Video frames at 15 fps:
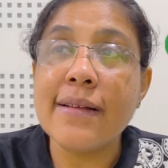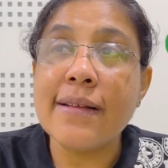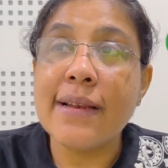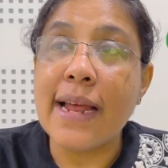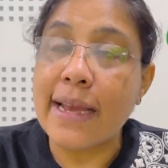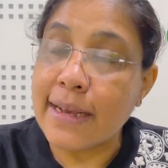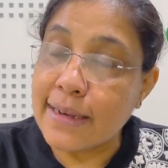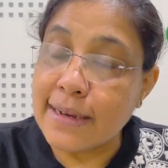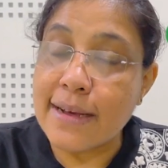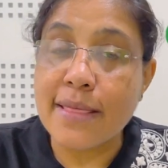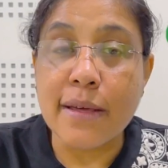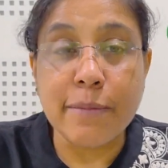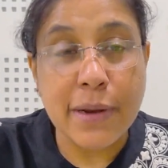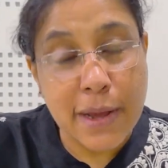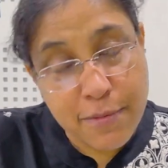Like
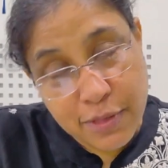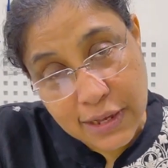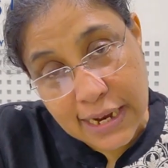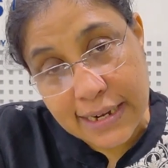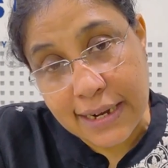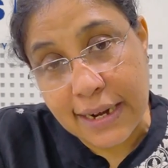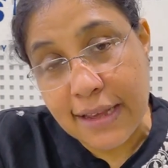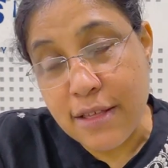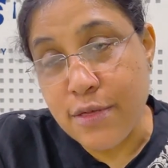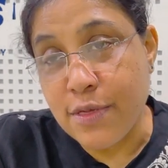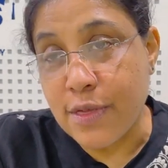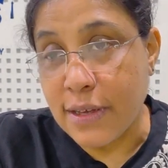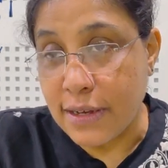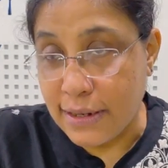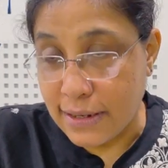sometimes countries